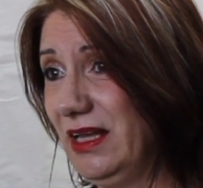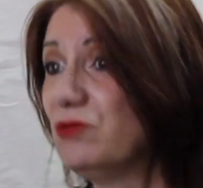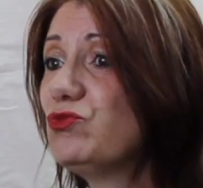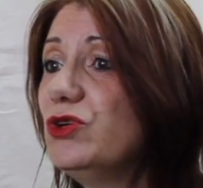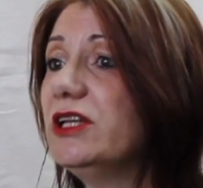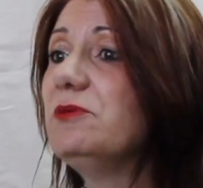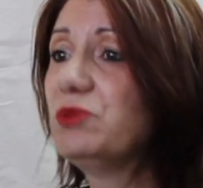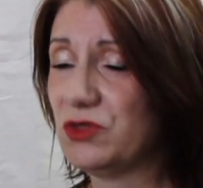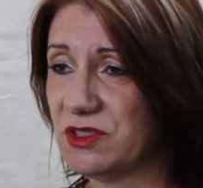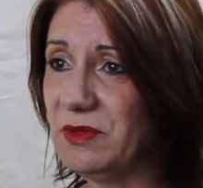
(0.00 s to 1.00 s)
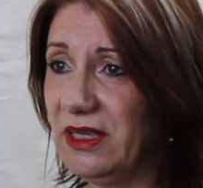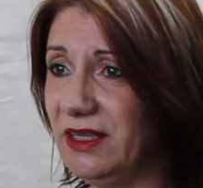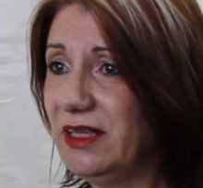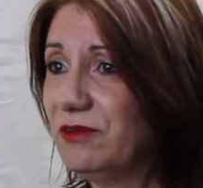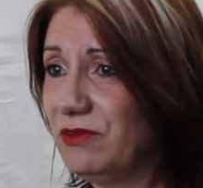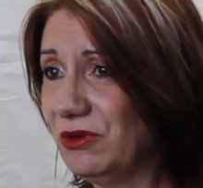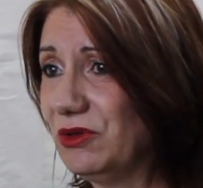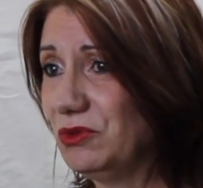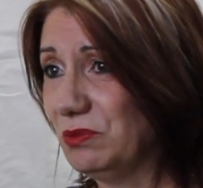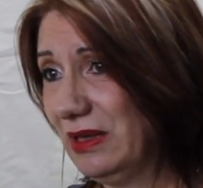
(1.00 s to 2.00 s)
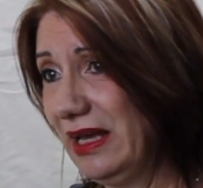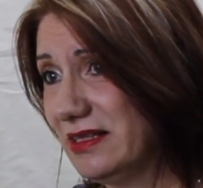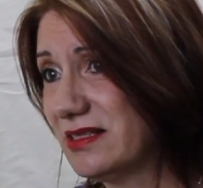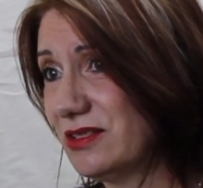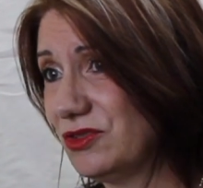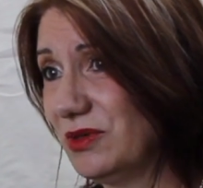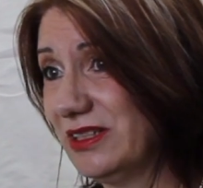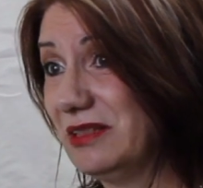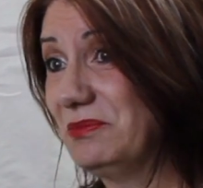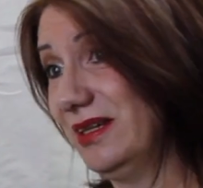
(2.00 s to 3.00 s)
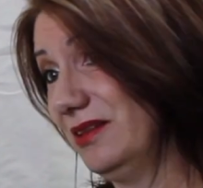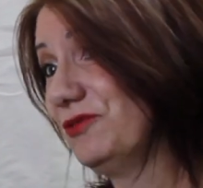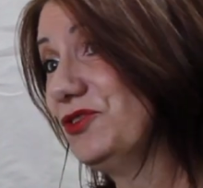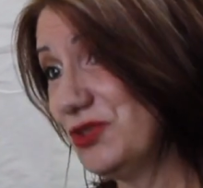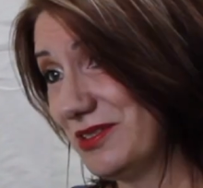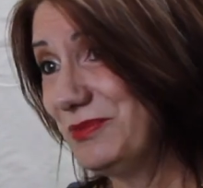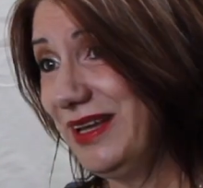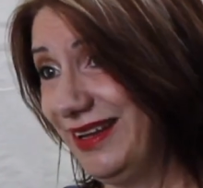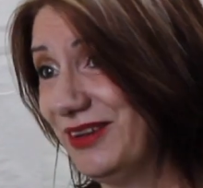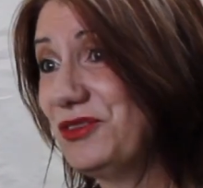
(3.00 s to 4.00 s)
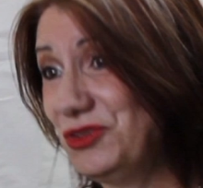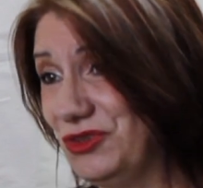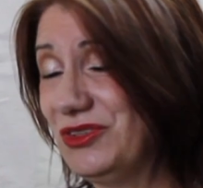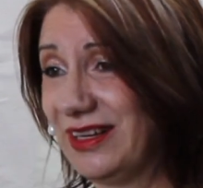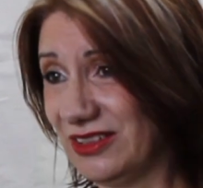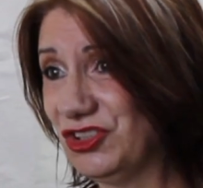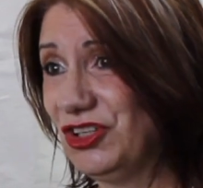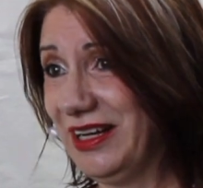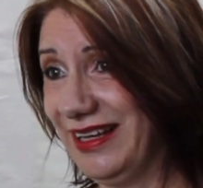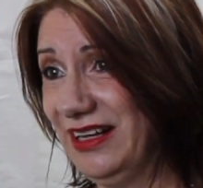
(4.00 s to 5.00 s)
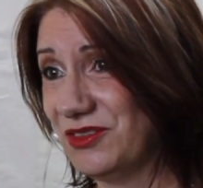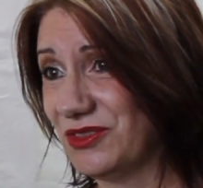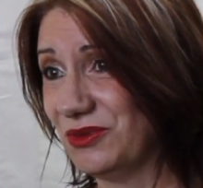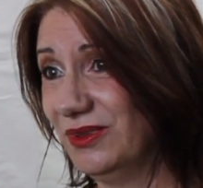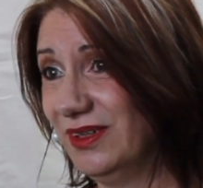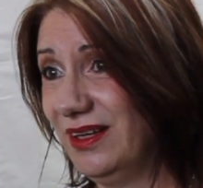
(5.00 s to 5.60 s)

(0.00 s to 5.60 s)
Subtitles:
it really puts me in a very good place to actually be the first mayor of the new Douglas Shire Council.